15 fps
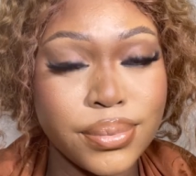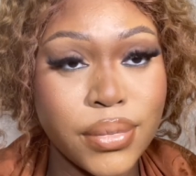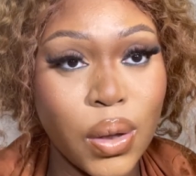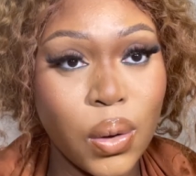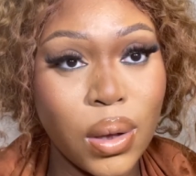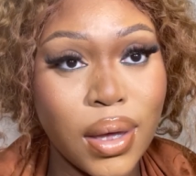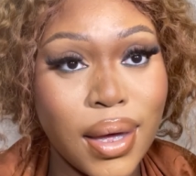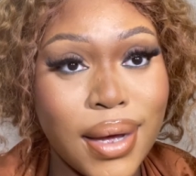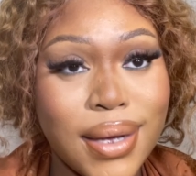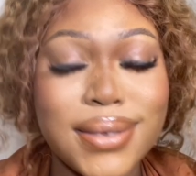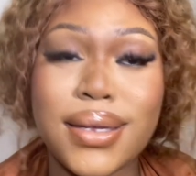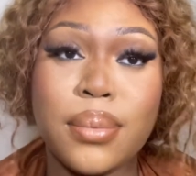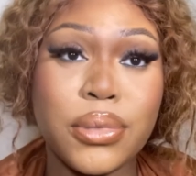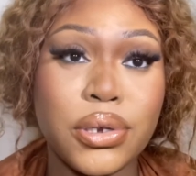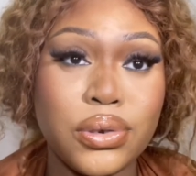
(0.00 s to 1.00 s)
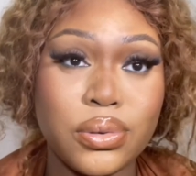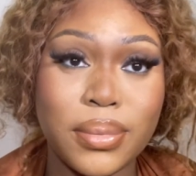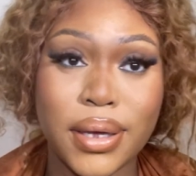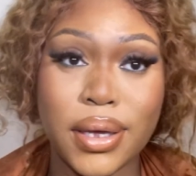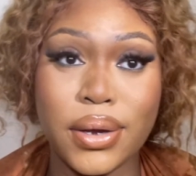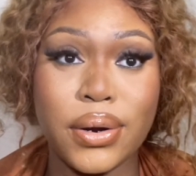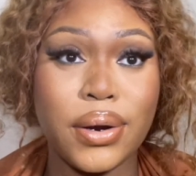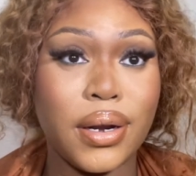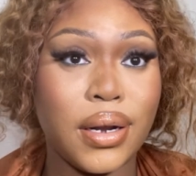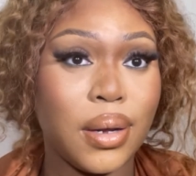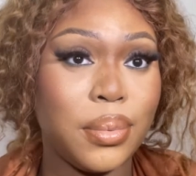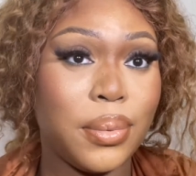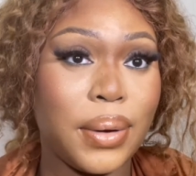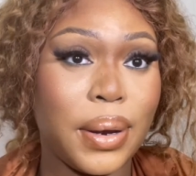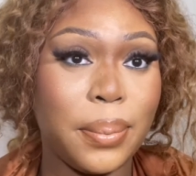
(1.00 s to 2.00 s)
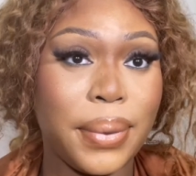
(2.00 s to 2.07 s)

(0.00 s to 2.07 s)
Okay guys, I'm gonna do my hair and I'll be right